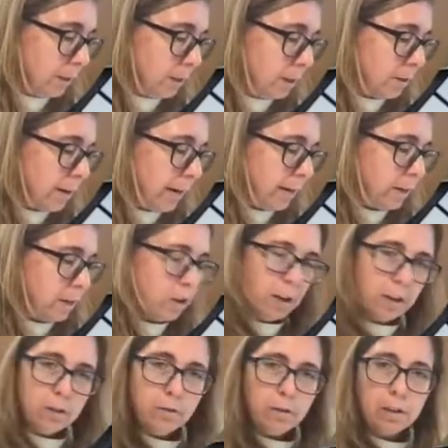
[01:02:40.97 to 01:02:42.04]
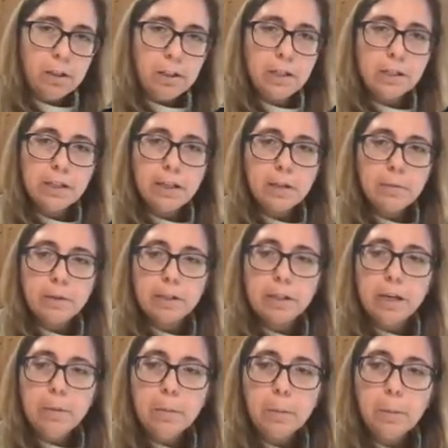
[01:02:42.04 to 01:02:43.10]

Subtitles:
All right. And you guys don't think these need sentiments, eh?